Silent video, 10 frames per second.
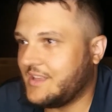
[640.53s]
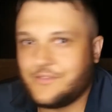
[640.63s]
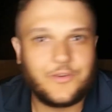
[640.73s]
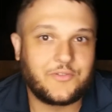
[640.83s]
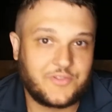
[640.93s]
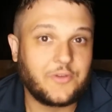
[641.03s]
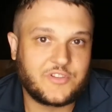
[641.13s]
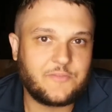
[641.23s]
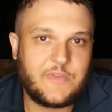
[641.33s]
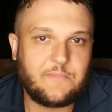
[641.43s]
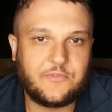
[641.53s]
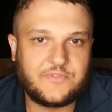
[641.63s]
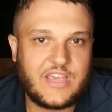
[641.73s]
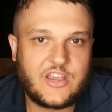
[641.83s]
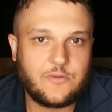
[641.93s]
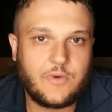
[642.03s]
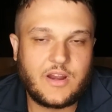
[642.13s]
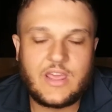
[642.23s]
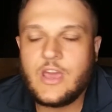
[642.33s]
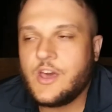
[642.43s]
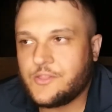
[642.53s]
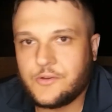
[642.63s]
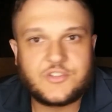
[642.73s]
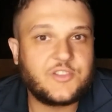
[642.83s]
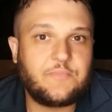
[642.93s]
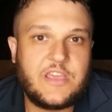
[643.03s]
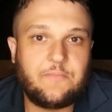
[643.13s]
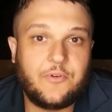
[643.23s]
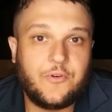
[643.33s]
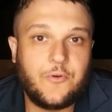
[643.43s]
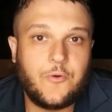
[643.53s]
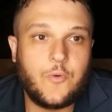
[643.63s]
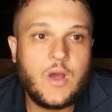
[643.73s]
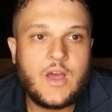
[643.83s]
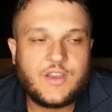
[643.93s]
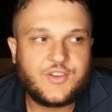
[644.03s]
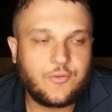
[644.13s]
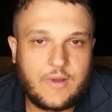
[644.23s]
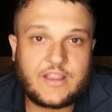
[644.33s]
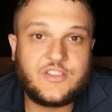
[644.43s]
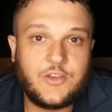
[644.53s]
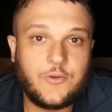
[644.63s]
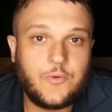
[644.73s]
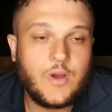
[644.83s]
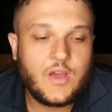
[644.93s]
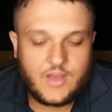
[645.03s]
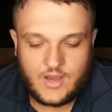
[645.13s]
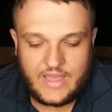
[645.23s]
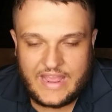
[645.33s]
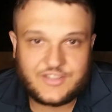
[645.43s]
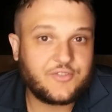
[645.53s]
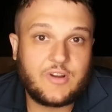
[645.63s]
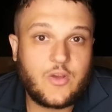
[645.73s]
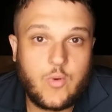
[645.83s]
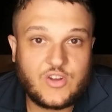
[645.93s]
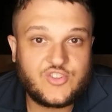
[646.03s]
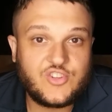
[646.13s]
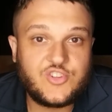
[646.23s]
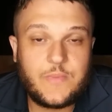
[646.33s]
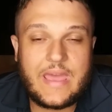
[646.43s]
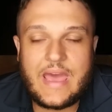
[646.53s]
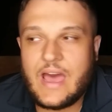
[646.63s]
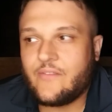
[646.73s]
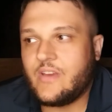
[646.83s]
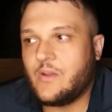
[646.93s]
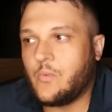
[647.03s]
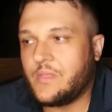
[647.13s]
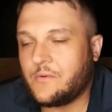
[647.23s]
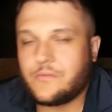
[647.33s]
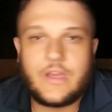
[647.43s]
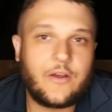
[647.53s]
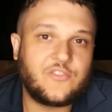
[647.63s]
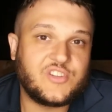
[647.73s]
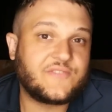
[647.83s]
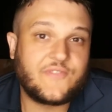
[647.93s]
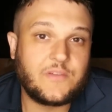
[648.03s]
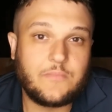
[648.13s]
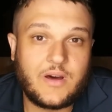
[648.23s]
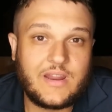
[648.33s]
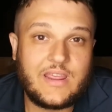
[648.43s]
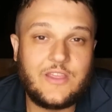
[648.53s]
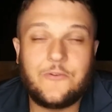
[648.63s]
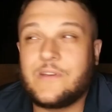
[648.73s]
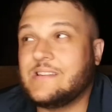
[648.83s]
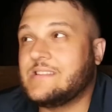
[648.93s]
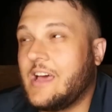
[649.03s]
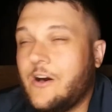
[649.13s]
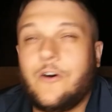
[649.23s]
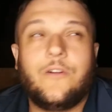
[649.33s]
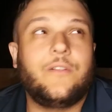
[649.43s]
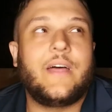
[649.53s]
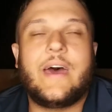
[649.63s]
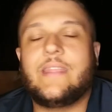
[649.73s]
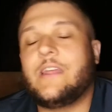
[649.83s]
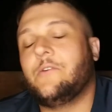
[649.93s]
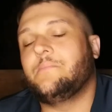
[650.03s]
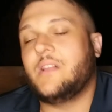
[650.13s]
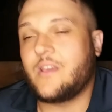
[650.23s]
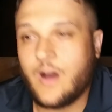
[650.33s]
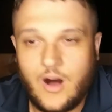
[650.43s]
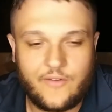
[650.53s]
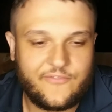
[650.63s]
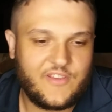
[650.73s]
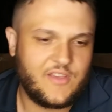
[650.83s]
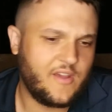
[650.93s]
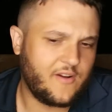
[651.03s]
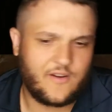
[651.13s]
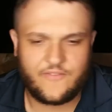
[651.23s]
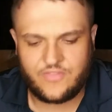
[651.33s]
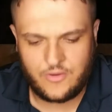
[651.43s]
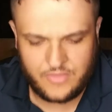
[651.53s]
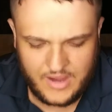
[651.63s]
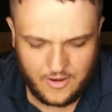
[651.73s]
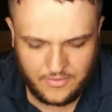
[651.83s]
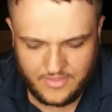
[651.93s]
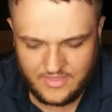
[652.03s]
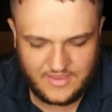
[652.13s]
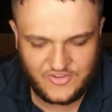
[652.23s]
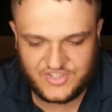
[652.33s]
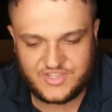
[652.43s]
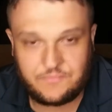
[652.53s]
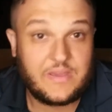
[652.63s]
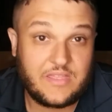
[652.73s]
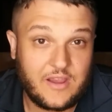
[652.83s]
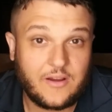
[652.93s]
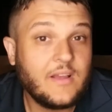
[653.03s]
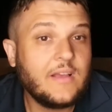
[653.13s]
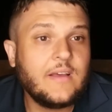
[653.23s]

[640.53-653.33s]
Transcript: those those are the people who take your money. Those are the people who direct you, uh, answer any questions you may have. And when they're there just for the money, you can tell that they don't play golf, year. if they're there just to be there,